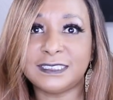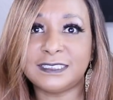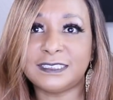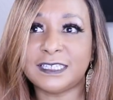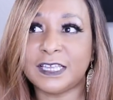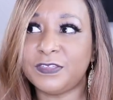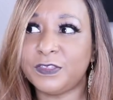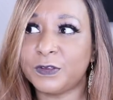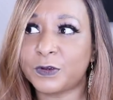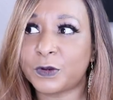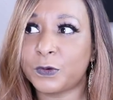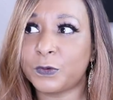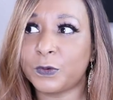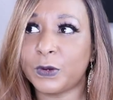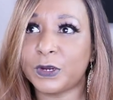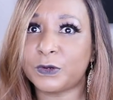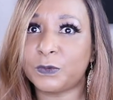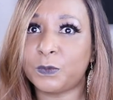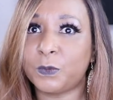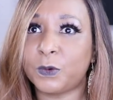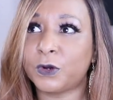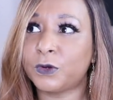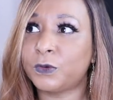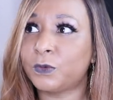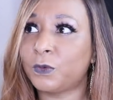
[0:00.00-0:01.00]
to say the
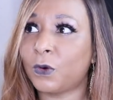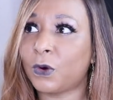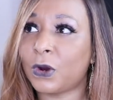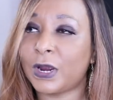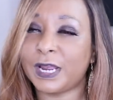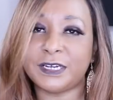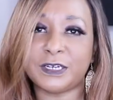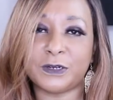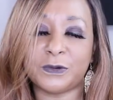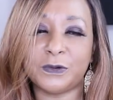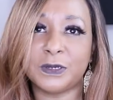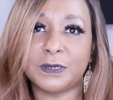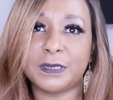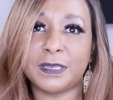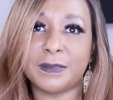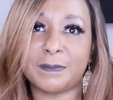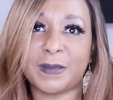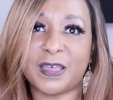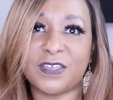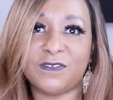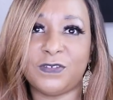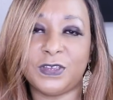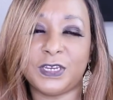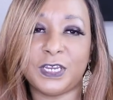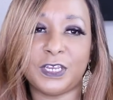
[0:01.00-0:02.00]
correct word where I don't get
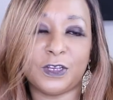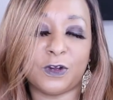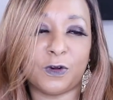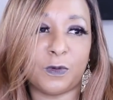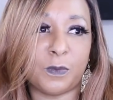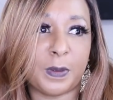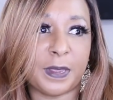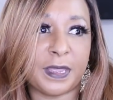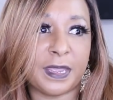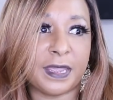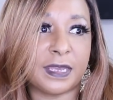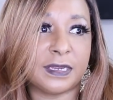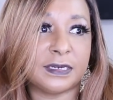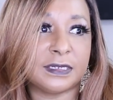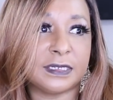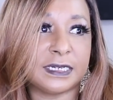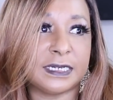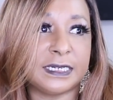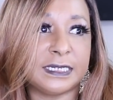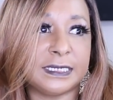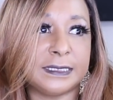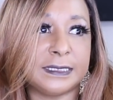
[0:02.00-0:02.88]
my video banned,